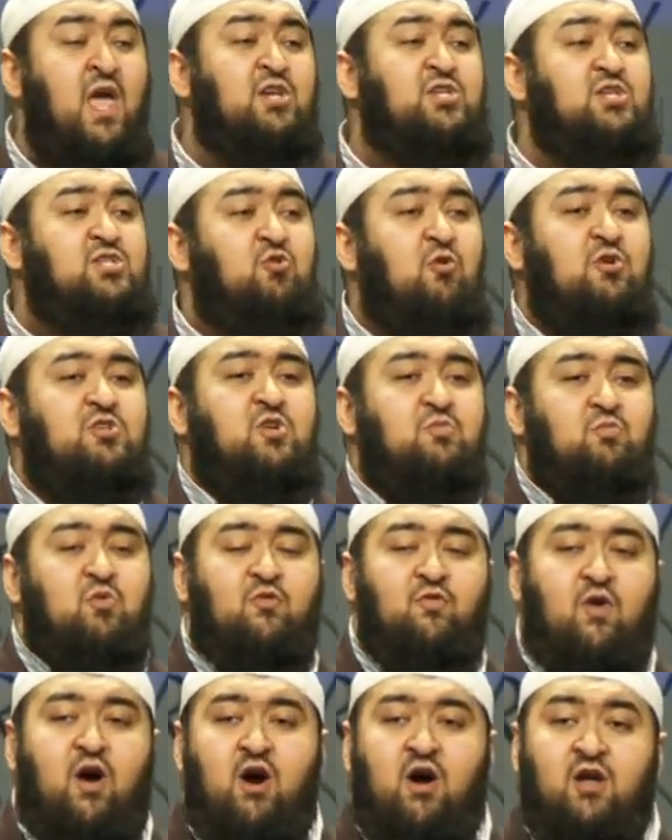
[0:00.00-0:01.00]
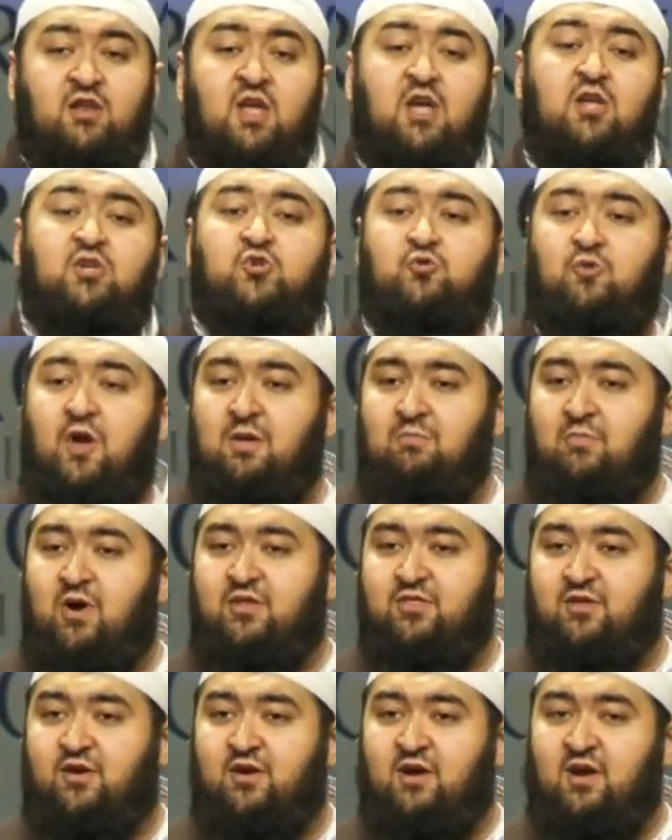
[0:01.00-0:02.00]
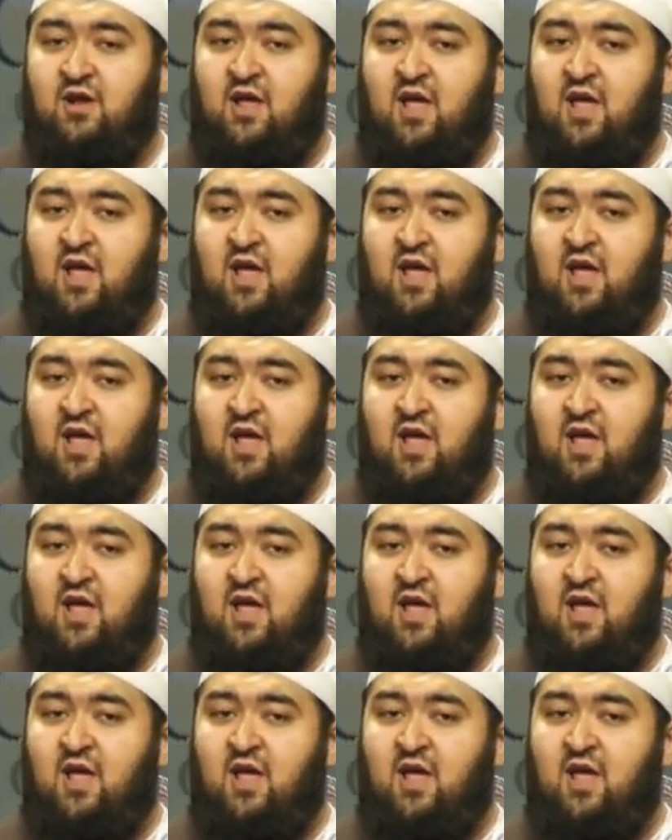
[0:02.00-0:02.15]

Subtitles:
She's going to move on to a mother.